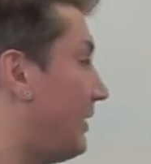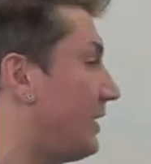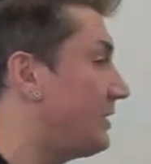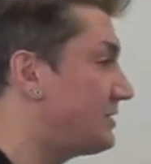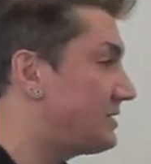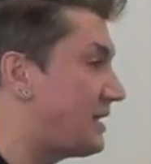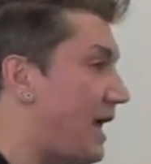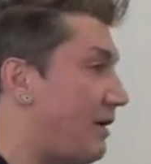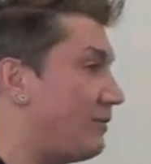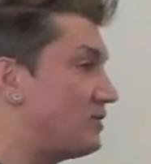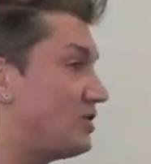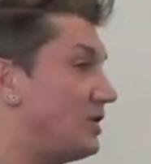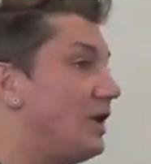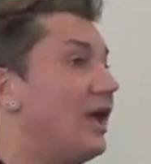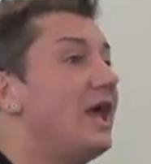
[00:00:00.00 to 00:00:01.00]
that it's
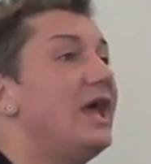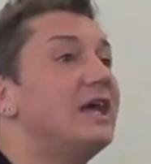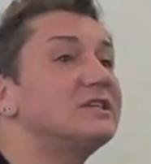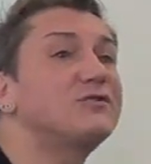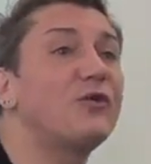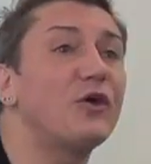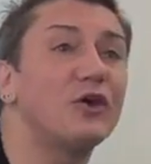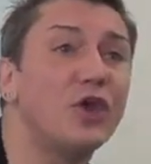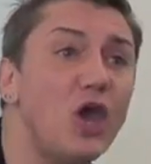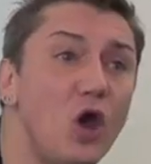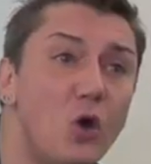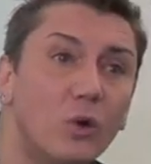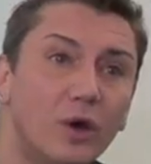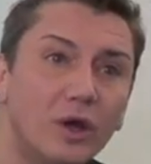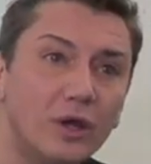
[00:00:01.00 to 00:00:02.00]
damaging. It's for
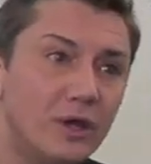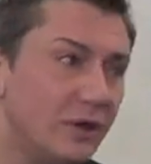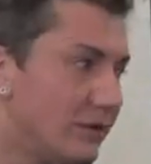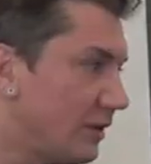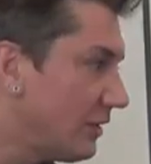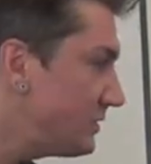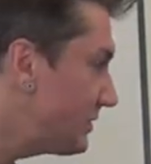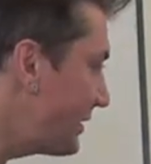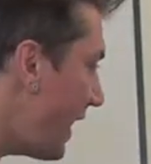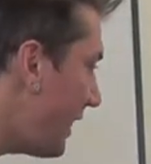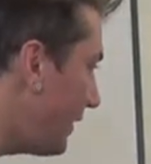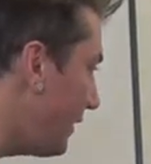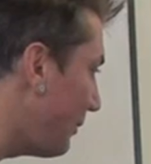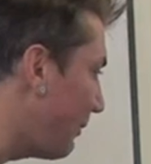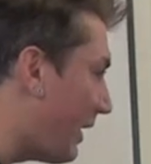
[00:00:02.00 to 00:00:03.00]
you! You're
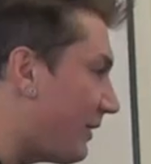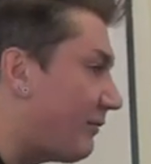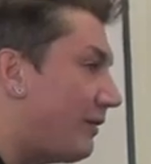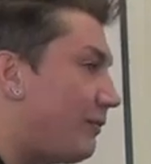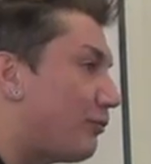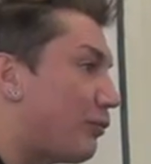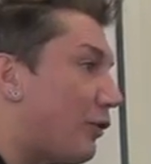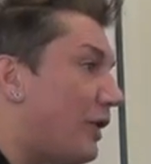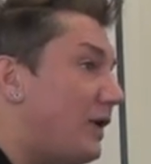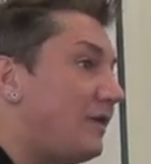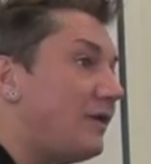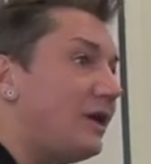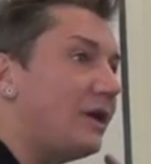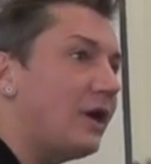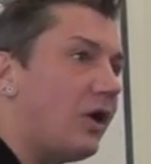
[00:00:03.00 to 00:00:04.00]
standing above it,
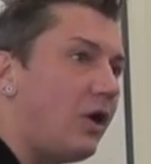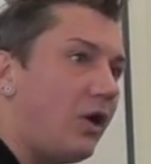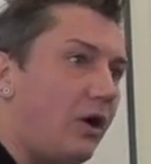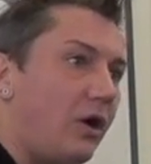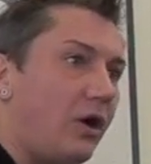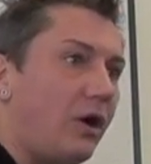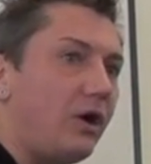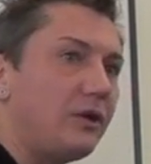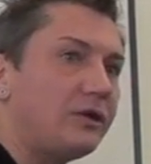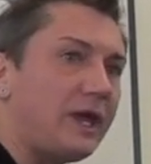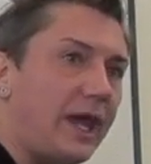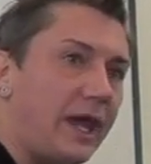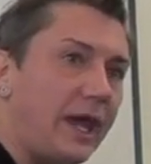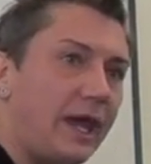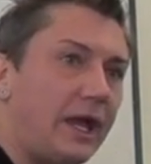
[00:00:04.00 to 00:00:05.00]
breathing it all
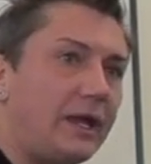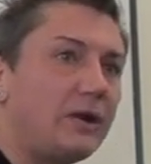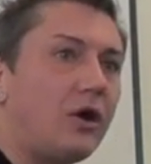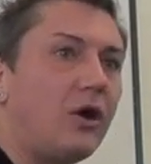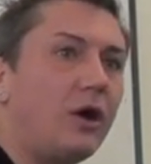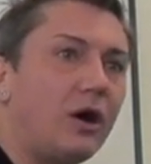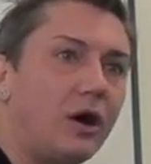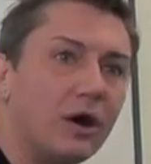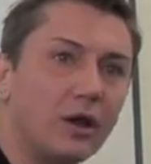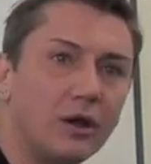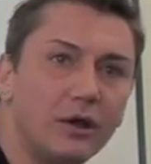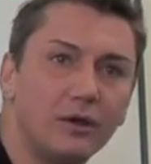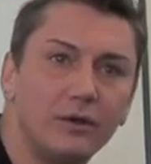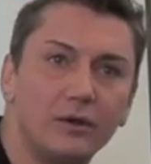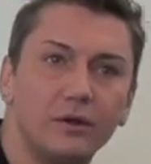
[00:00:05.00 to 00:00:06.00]
day long.
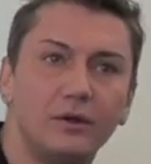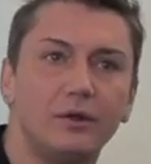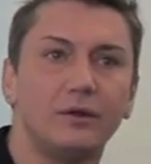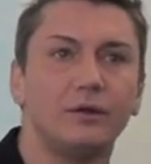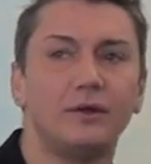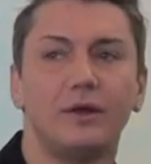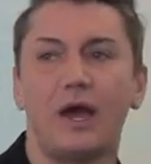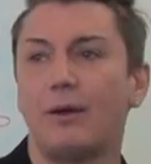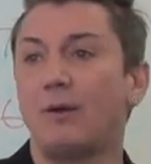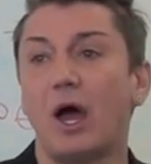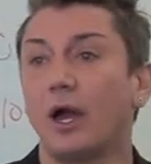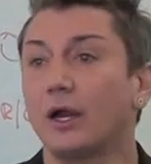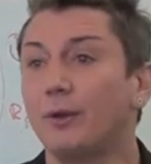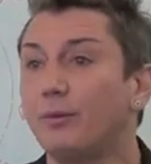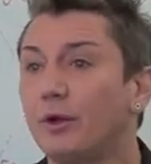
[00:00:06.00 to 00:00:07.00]
I'm
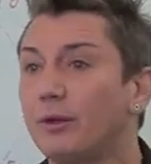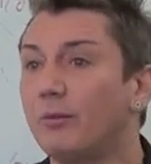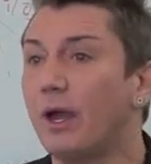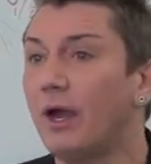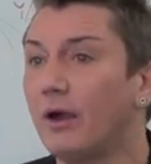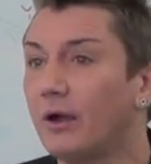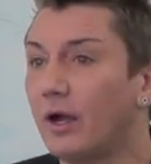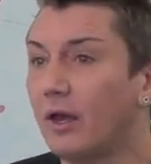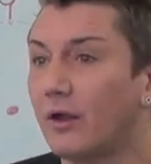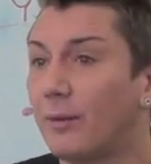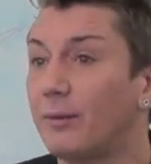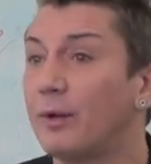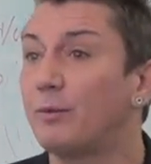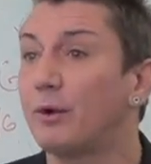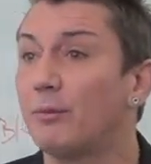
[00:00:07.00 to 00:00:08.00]
not going to put it in my hair color. I'm
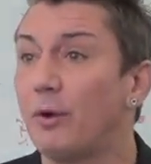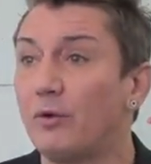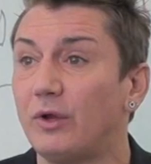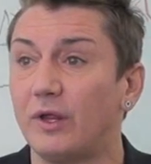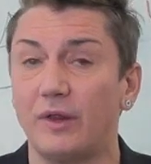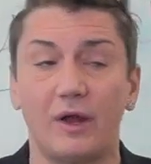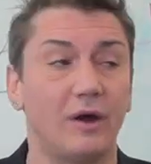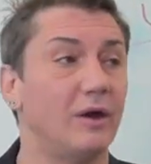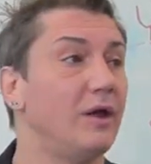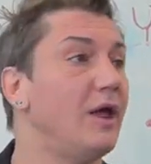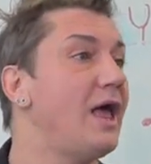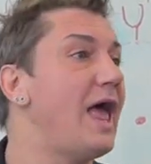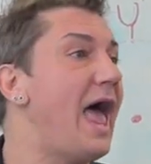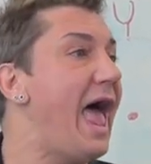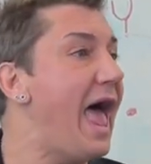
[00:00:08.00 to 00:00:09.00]
going to put ammonia in there.
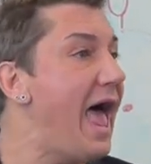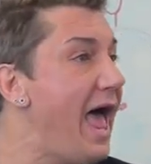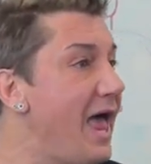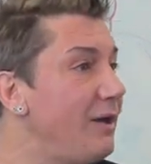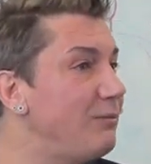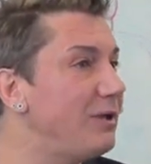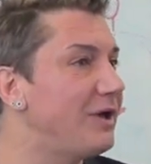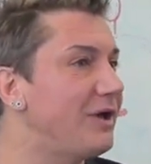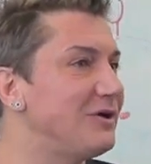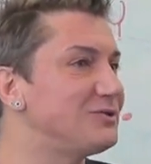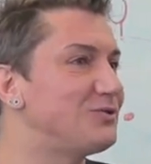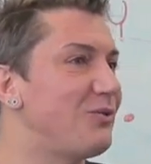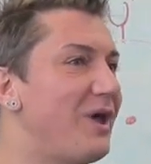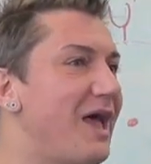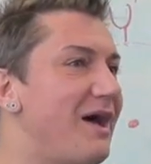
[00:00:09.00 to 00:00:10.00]
And
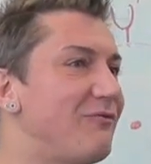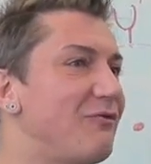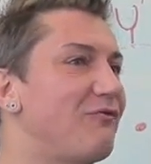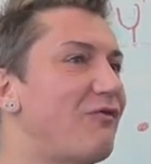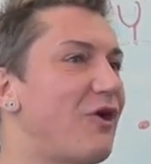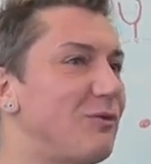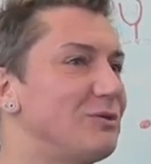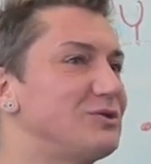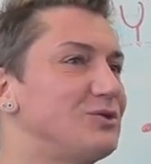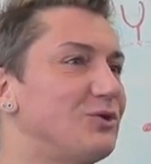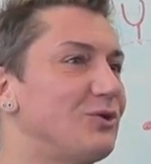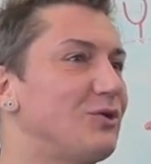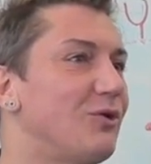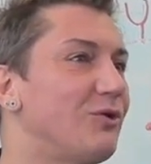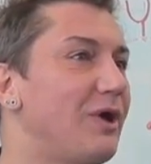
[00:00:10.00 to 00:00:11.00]
because we have a
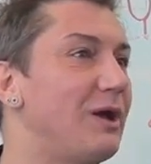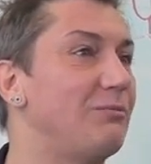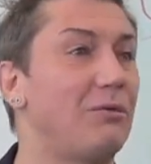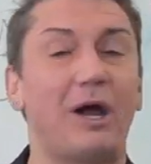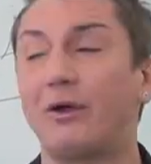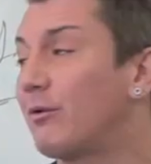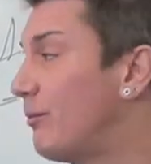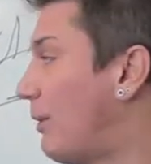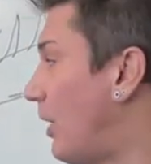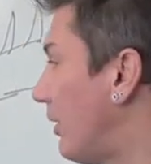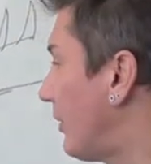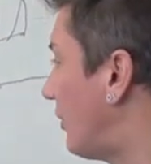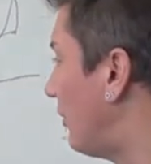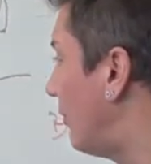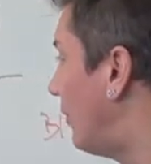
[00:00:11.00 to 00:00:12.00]
pharmaceutical-grade
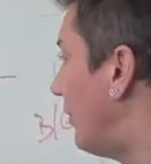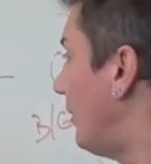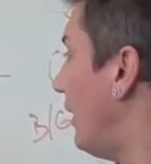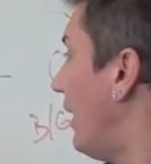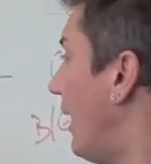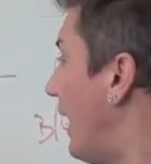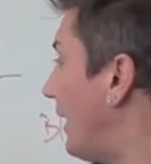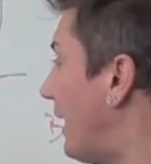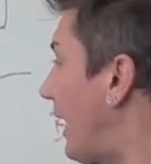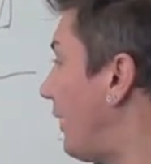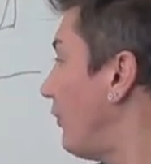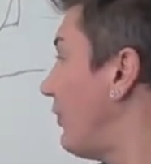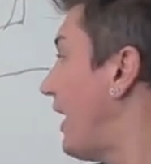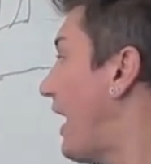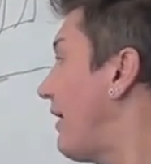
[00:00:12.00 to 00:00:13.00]
micromolecule, and I
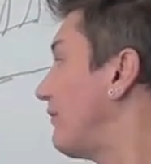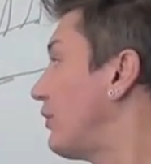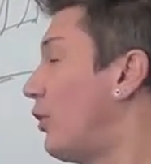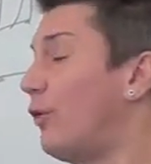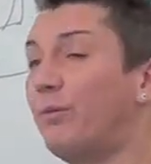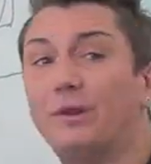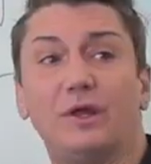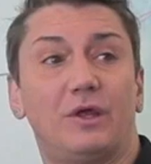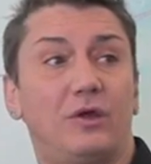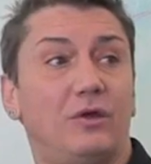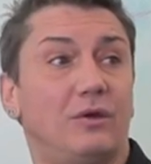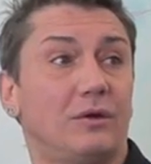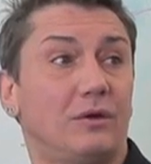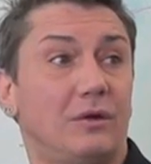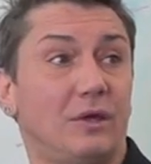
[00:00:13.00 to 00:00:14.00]
only have to open the
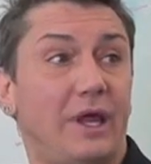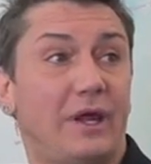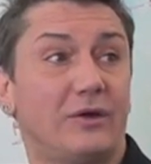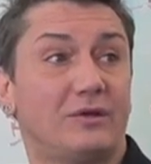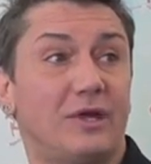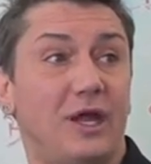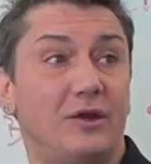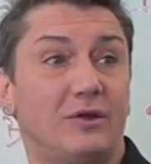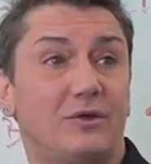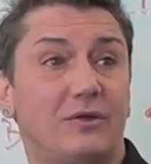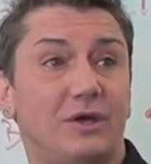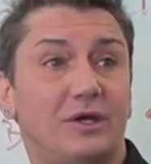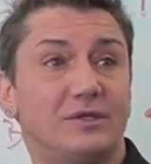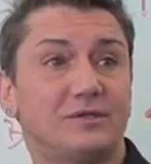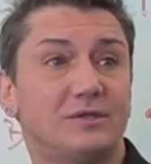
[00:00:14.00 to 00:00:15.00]
cuticle layer 10
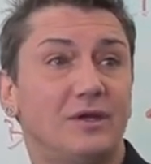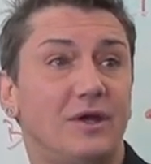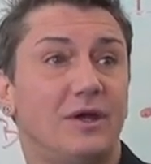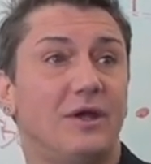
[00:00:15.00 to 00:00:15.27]
degrees,